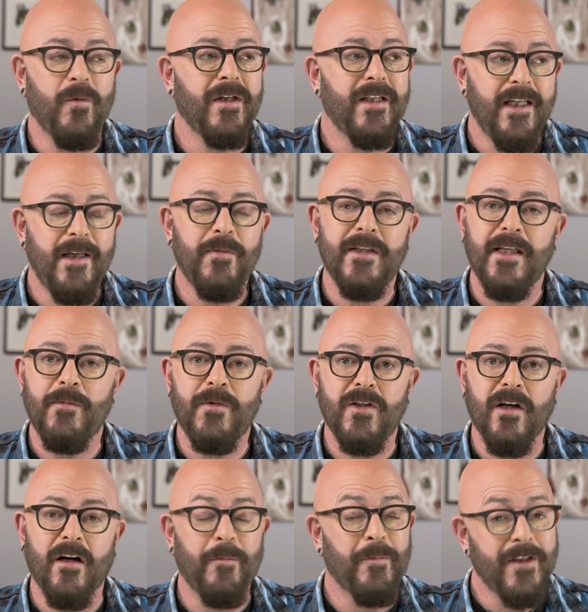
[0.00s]
what keeps them
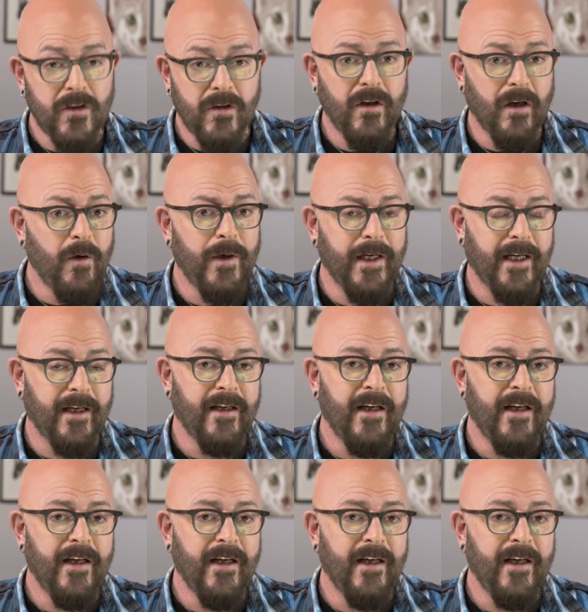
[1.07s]
sharp is going.